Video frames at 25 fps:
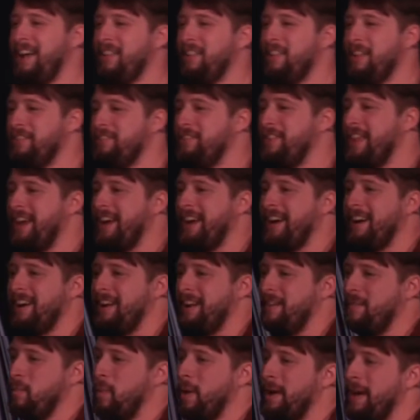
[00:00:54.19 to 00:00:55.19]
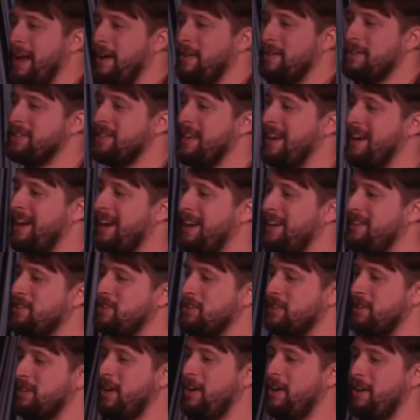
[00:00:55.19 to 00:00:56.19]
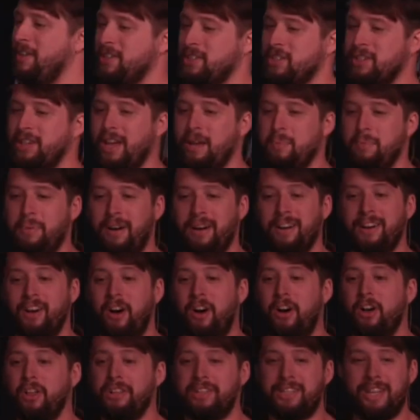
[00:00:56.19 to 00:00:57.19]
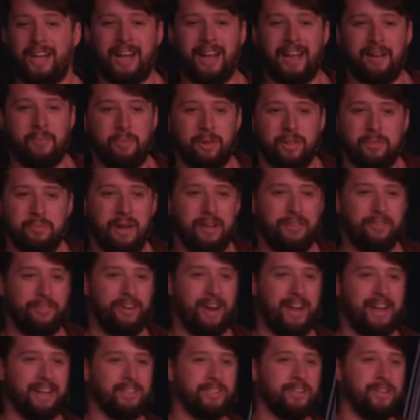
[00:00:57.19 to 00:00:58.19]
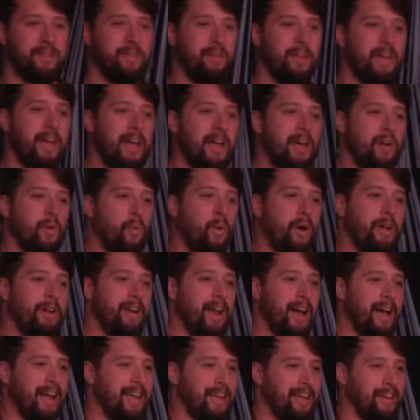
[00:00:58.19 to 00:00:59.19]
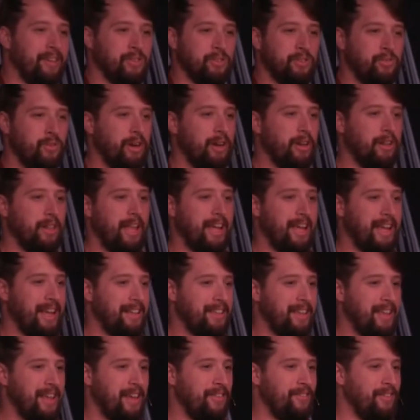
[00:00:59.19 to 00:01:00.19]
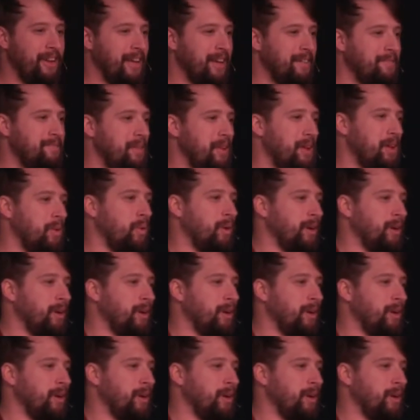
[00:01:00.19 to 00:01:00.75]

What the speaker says: lived there, and when I was there, I used to go to the skate park all the time with my friends. And one night, it was real late in the evening, we're